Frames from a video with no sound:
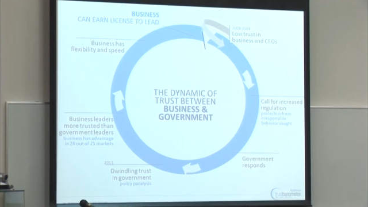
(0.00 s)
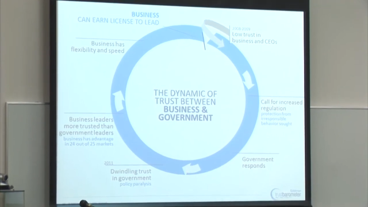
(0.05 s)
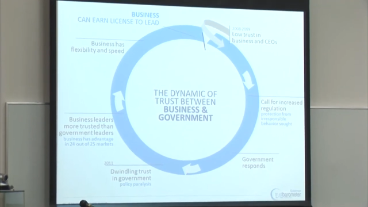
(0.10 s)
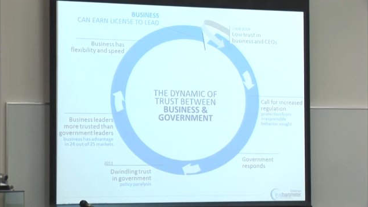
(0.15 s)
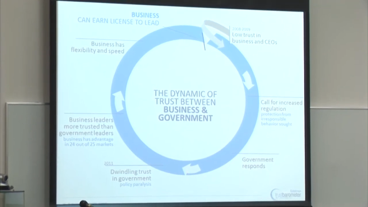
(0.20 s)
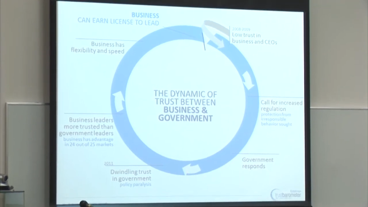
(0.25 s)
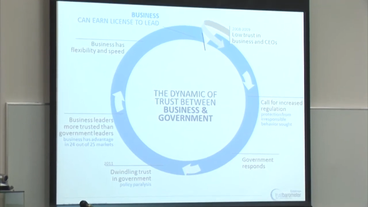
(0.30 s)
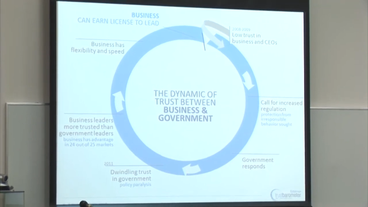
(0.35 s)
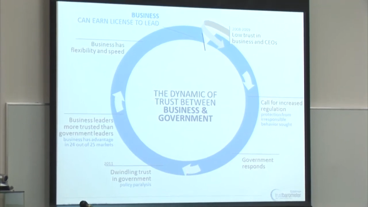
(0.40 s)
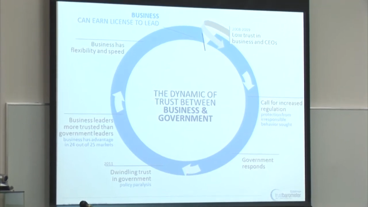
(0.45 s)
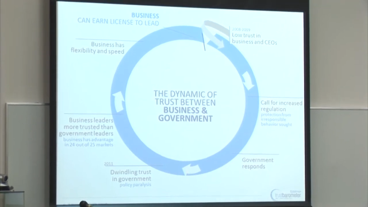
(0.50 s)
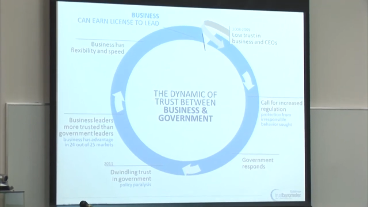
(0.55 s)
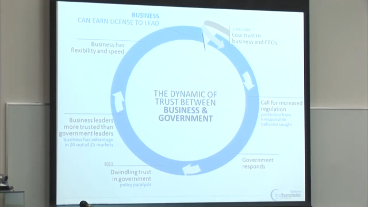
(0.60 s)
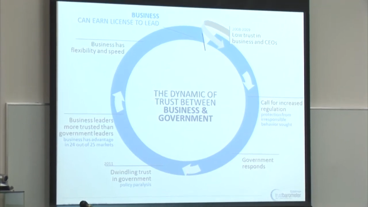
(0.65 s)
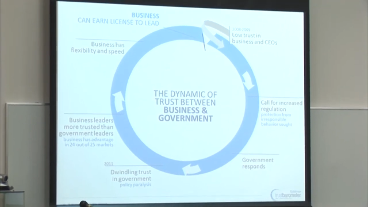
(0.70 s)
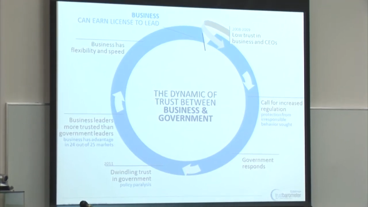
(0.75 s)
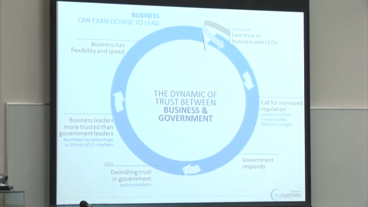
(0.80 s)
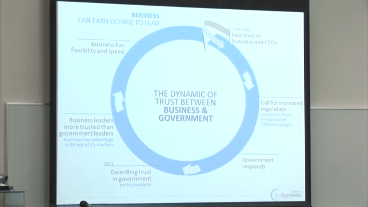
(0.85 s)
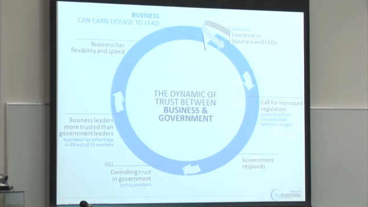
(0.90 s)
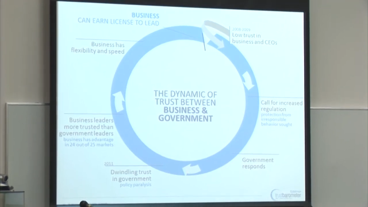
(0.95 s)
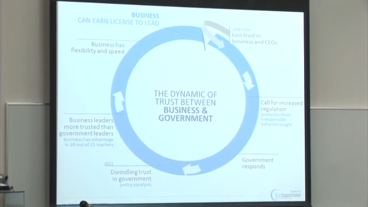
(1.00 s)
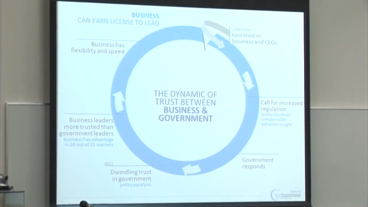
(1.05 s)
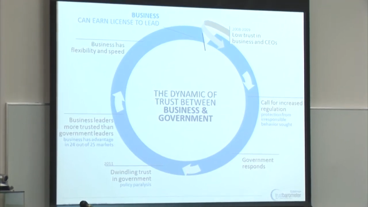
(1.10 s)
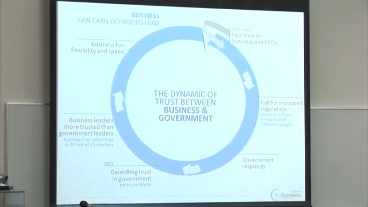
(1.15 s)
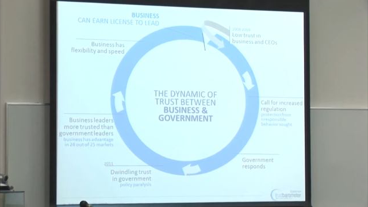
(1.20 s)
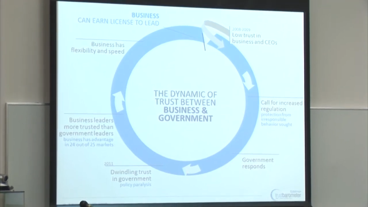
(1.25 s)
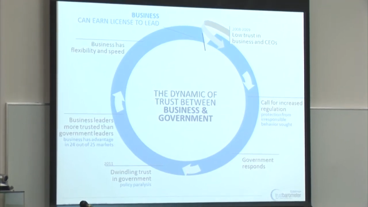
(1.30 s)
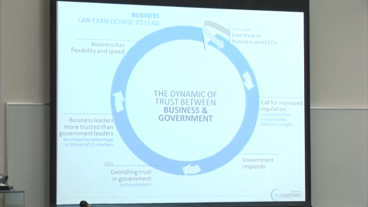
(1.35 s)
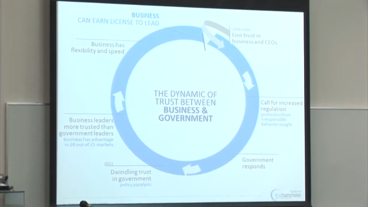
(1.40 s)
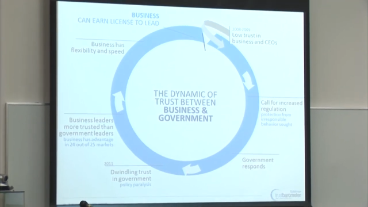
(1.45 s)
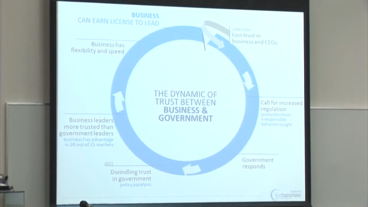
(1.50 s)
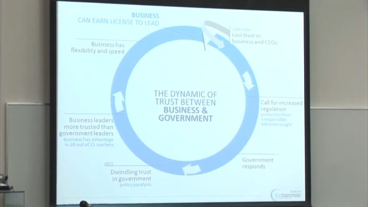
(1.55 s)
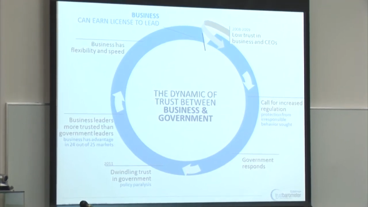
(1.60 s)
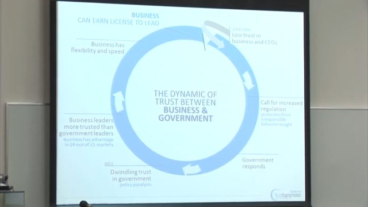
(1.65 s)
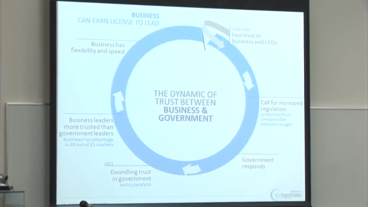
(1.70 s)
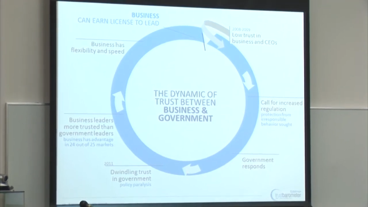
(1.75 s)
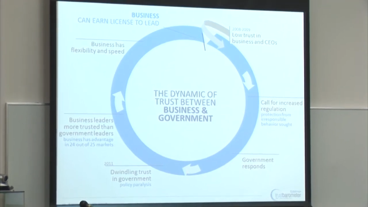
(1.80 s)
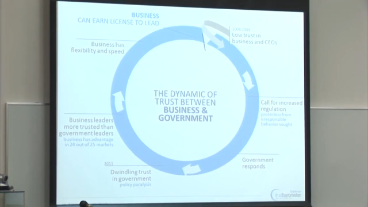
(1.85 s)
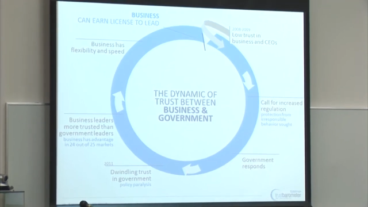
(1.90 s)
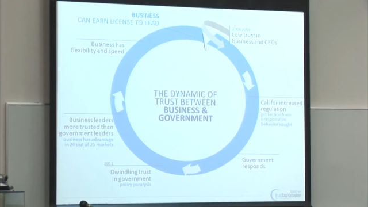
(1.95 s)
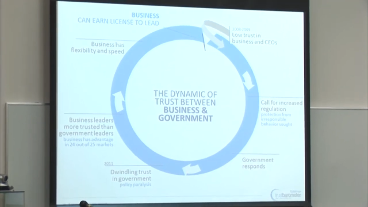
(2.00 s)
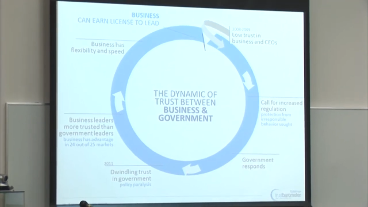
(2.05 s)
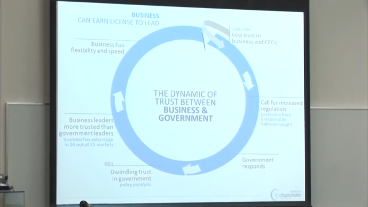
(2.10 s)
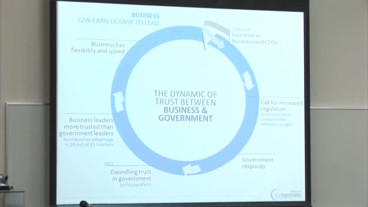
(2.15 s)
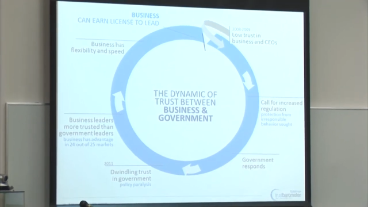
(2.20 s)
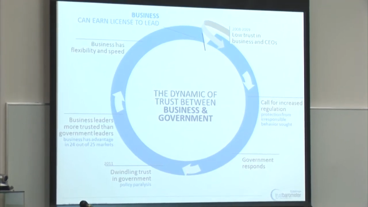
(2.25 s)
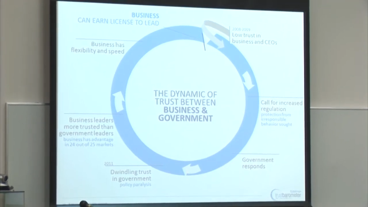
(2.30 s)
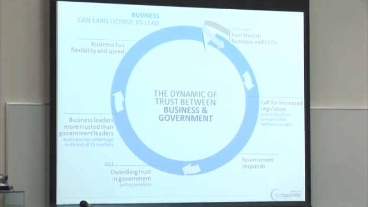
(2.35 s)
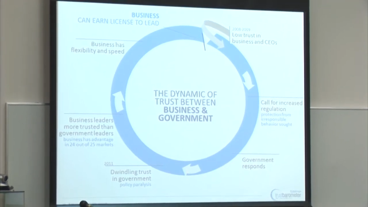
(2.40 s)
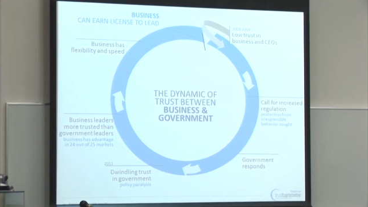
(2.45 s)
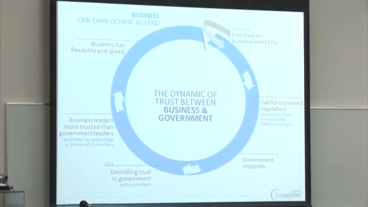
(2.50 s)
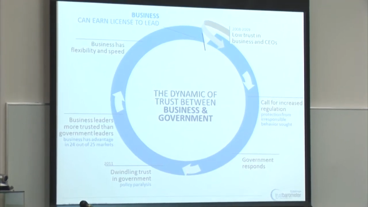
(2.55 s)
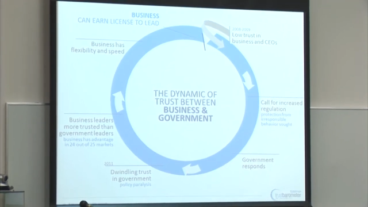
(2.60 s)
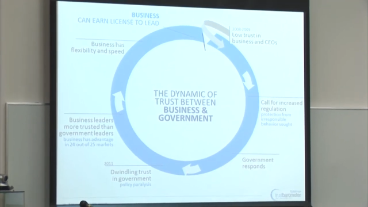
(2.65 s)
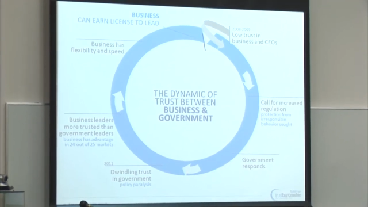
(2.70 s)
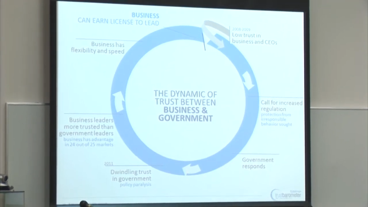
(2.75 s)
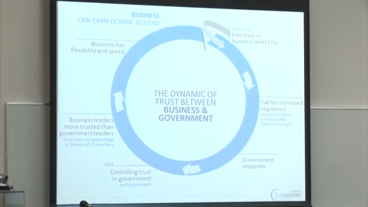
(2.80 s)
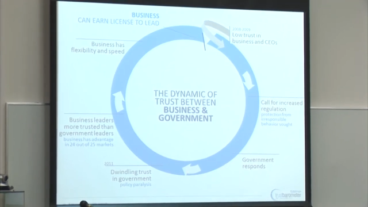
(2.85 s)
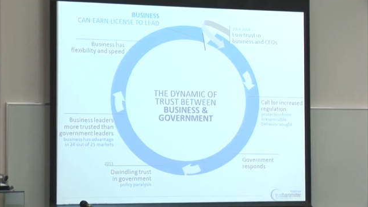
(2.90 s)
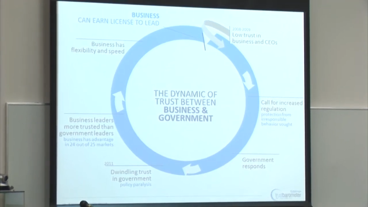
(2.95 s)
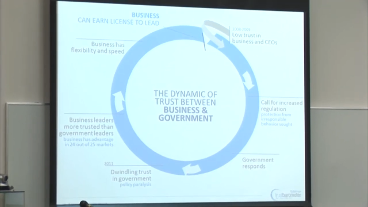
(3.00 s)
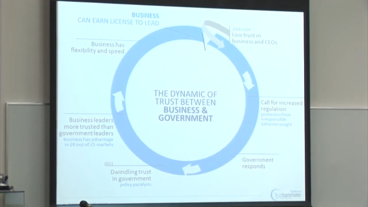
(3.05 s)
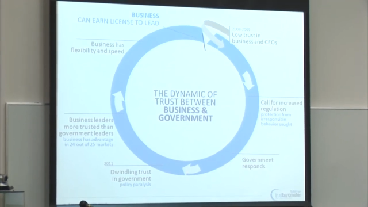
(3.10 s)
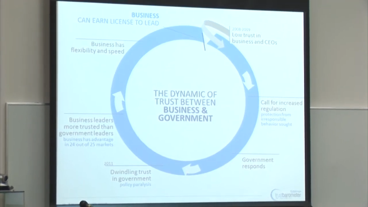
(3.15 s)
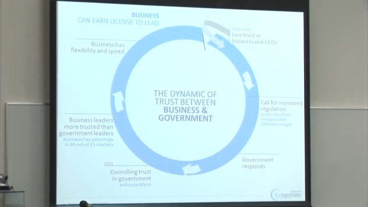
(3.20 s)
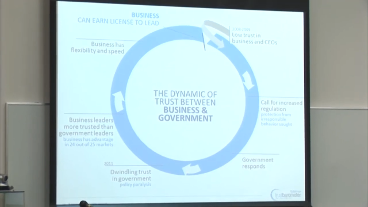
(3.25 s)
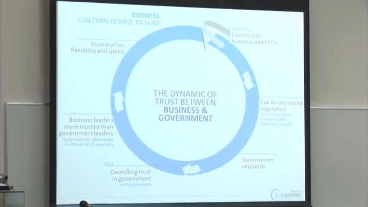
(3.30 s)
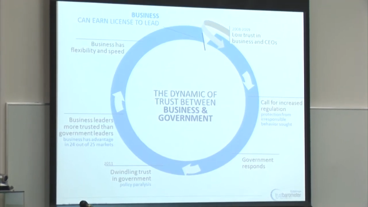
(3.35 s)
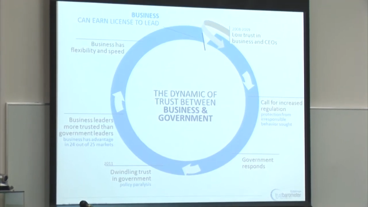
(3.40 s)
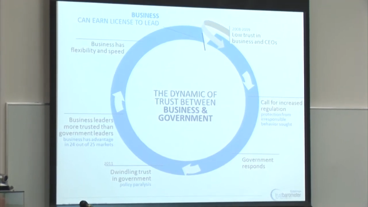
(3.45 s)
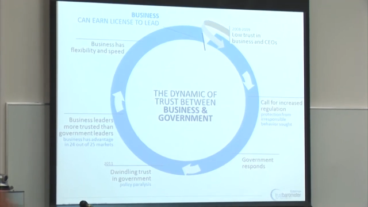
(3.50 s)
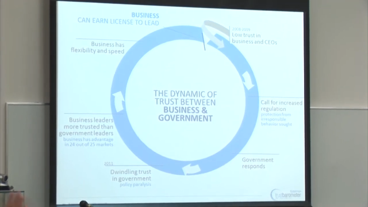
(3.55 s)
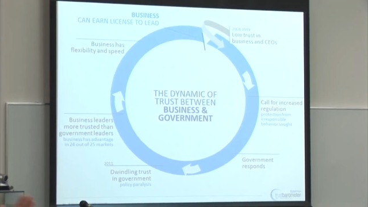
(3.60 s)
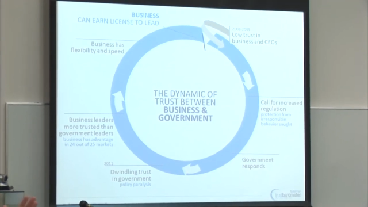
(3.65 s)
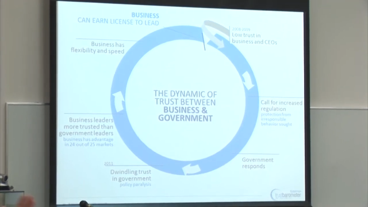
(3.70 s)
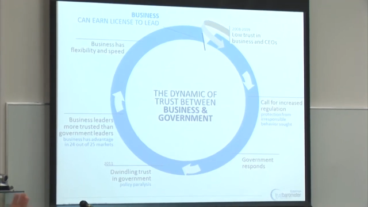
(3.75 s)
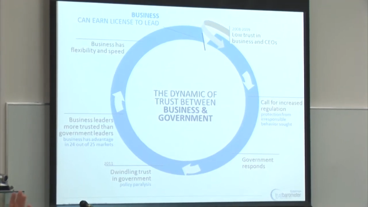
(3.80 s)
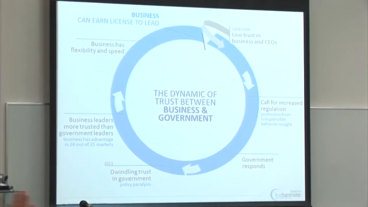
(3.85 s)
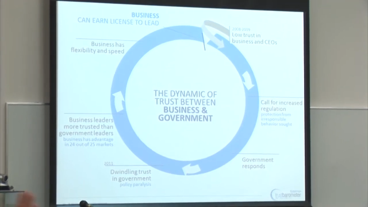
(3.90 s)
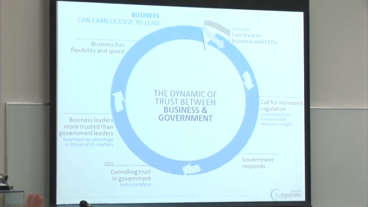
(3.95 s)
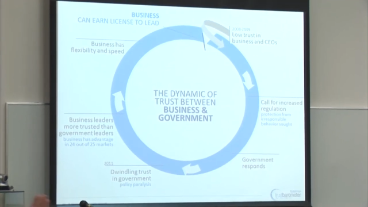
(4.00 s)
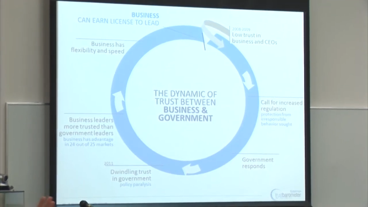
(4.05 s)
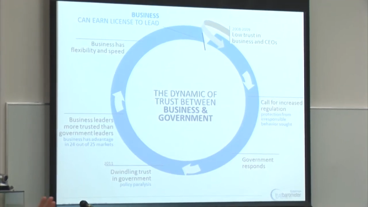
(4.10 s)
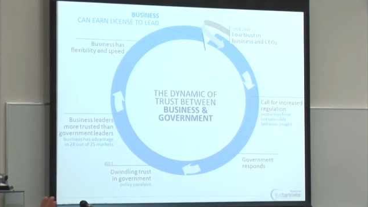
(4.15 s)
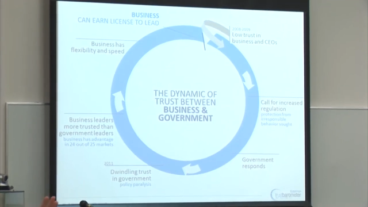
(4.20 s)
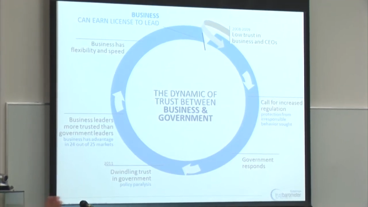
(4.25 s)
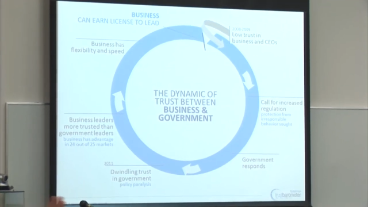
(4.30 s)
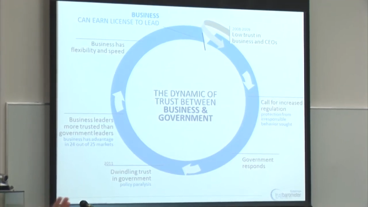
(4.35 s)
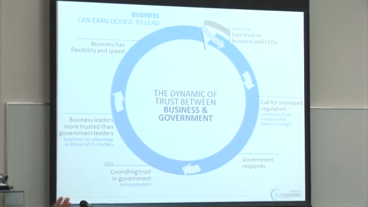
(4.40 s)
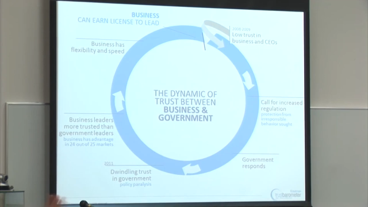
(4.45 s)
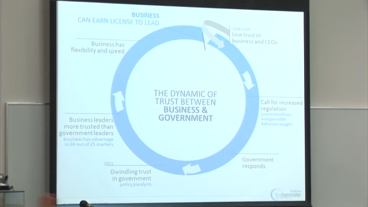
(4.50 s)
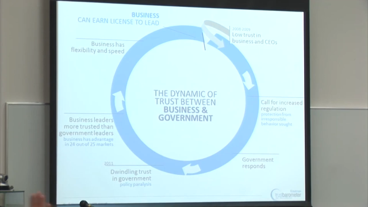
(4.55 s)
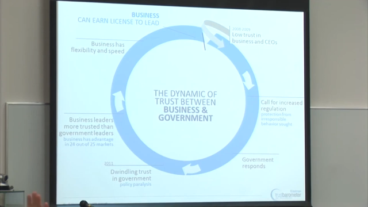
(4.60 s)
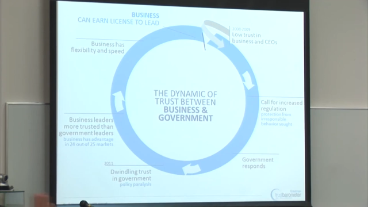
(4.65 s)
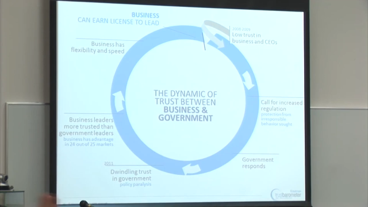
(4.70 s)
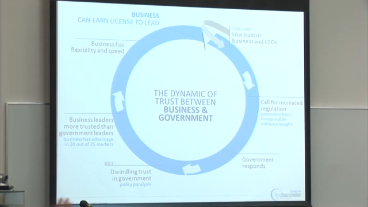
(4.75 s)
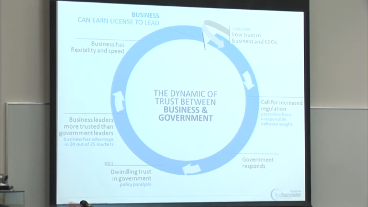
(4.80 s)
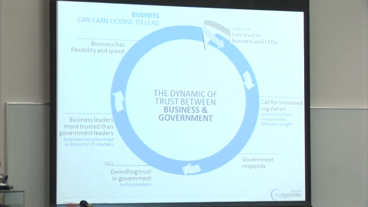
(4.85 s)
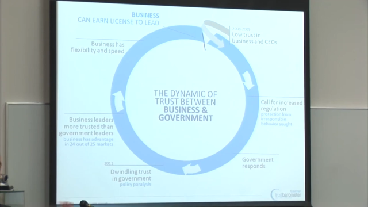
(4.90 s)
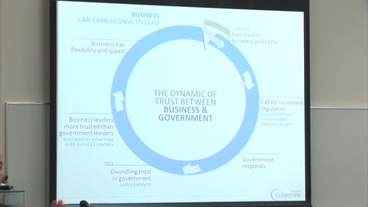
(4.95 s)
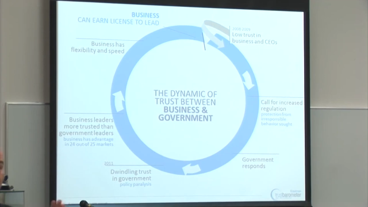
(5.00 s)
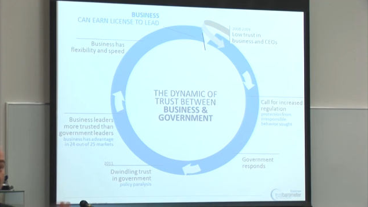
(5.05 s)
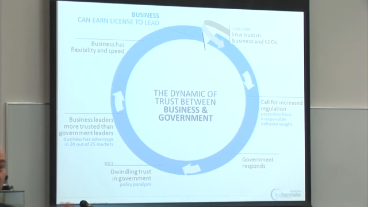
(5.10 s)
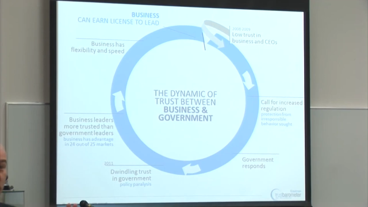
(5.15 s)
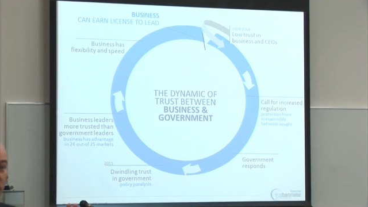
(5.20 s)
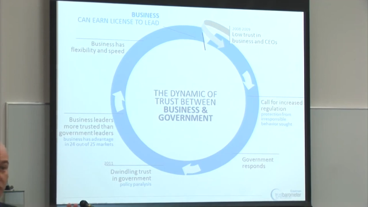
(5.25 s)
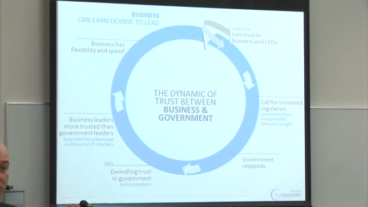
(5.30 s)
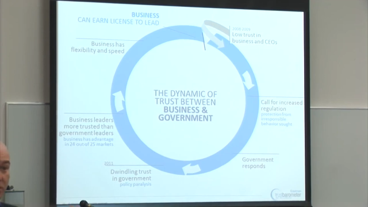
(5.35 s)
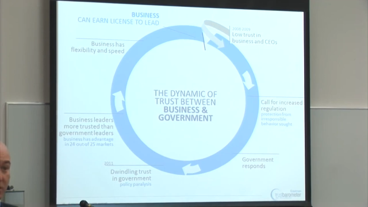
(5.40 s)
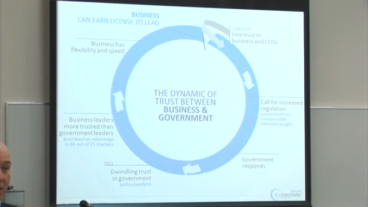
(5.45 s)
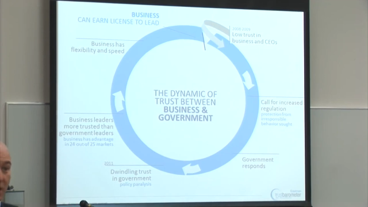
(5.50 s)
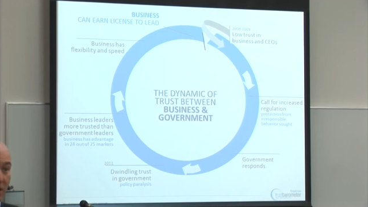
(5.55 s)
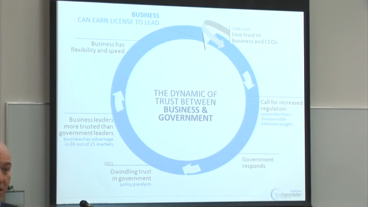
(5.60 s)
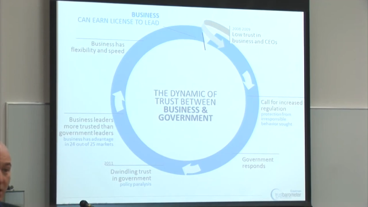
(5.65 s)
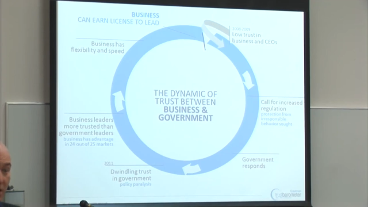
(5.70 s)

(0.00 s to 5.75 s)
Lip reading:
[unreadable: no face in view]